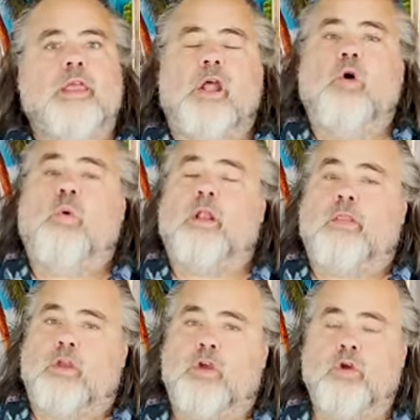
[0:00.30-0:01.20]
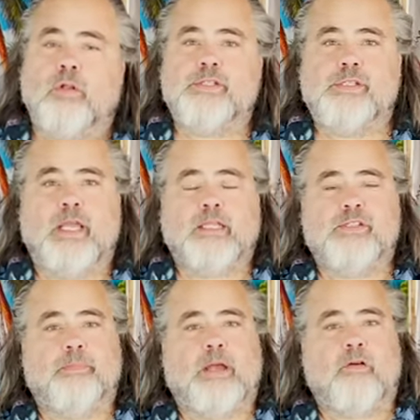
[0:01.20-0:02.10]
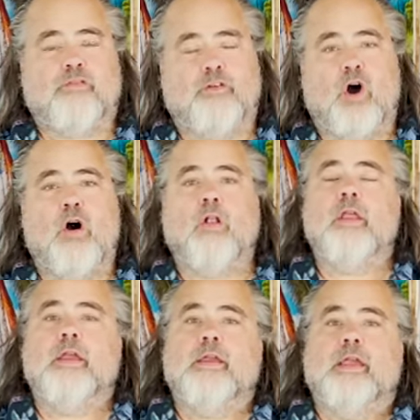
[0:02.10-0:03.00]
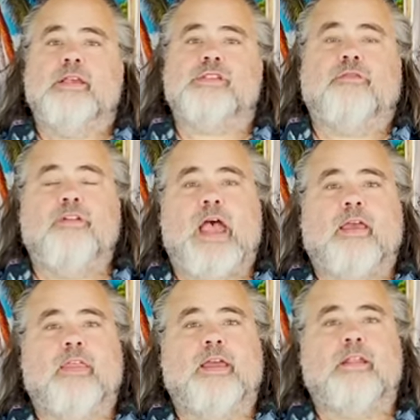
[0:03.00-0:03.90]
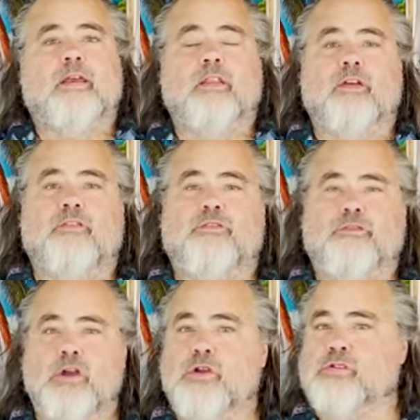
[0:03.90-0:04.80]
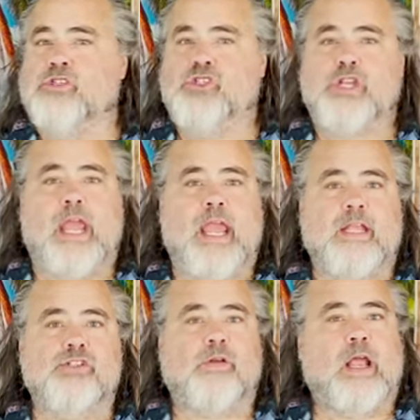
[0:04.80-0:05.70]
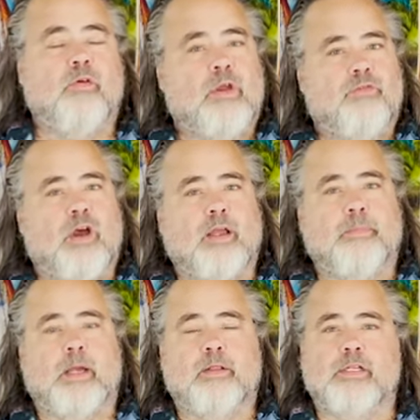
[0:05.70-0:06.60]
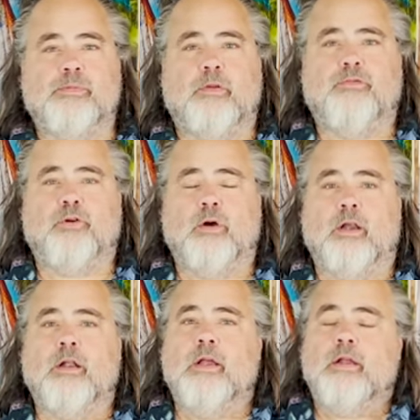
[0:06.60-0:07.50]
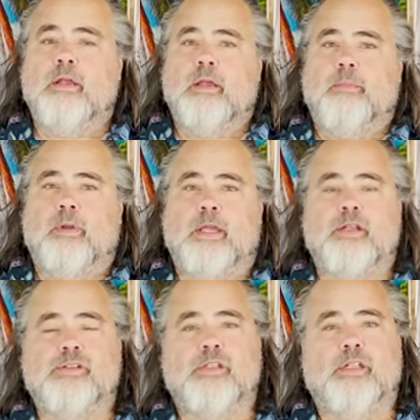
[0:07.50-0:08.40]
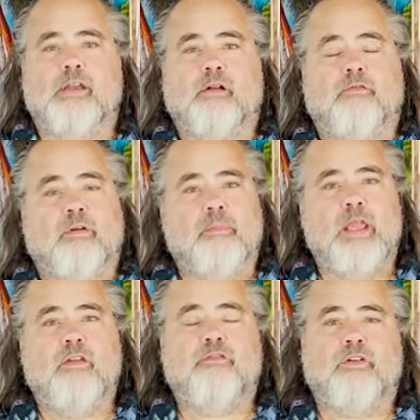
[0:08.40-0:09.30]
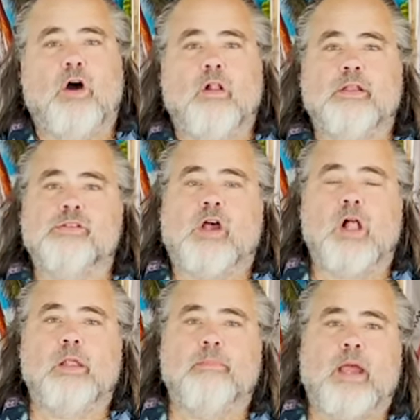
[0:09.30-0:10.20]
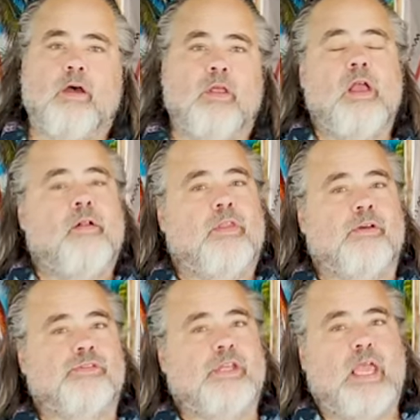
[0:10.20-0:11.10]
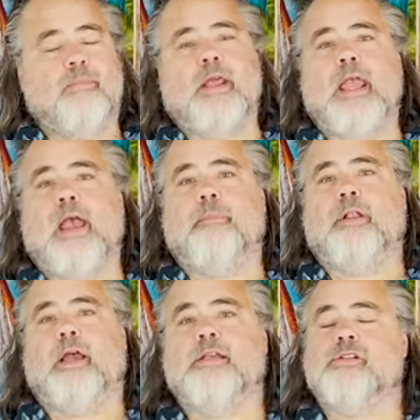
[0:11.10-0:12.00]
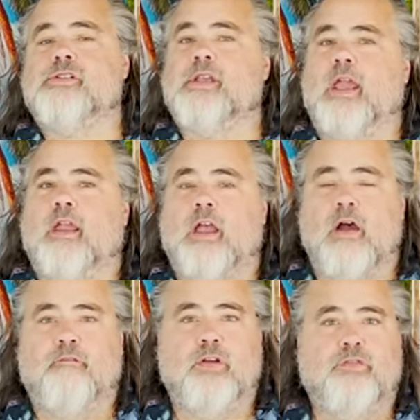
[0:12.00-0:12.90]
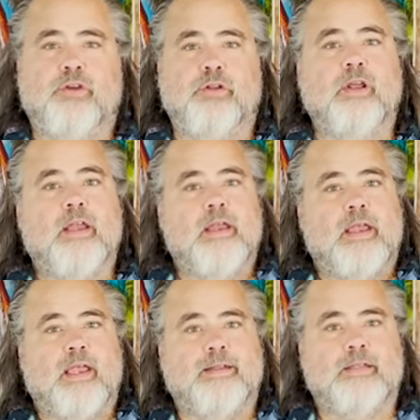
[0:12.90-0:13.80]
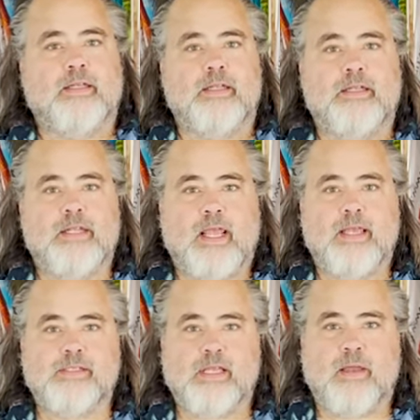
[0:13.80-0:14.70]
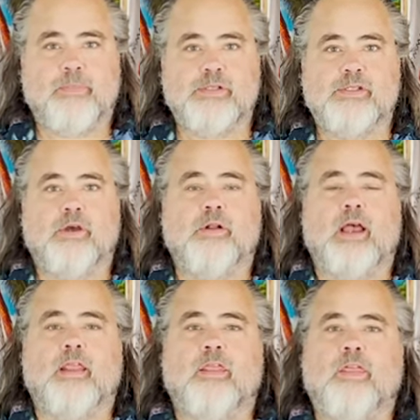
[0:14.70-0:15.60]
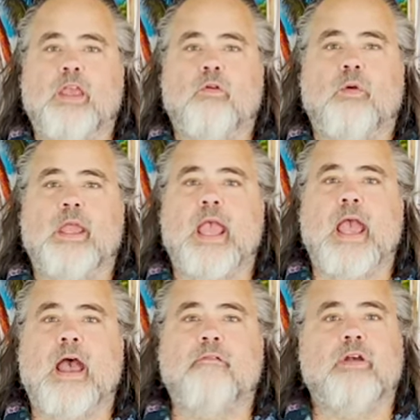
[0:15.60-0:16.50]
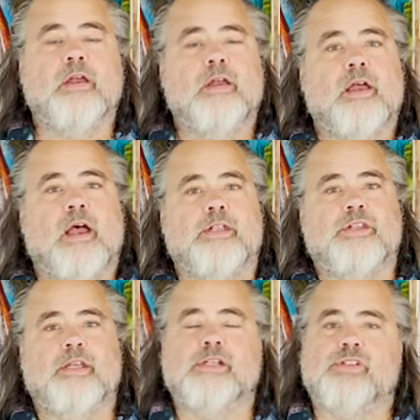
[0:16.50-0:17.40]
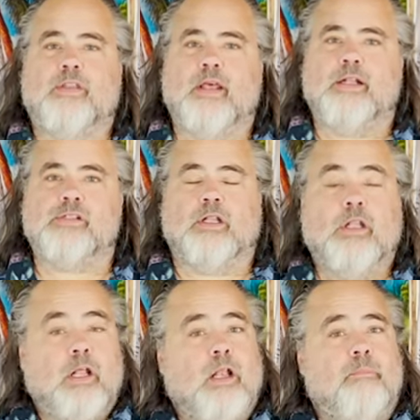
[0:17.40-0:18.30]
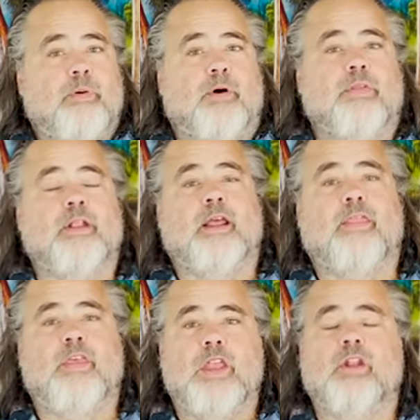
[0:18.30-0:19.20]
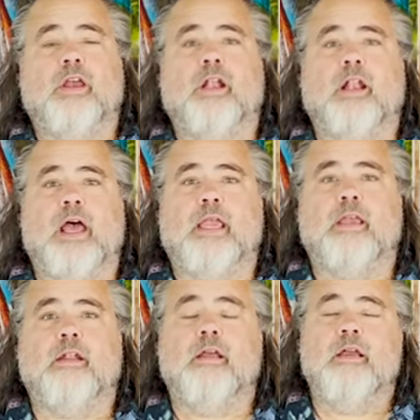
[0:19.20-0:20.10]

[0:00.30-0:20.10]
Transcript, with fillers: You know, one of the coolest things about fall is the fact that the foods change, right? And we've talked about this before, but here's the deal. For me, fall is all about those game day appetizers and comfort food. And today's episode, I think we have a dish that is a little of both, and I think you're gonna like it.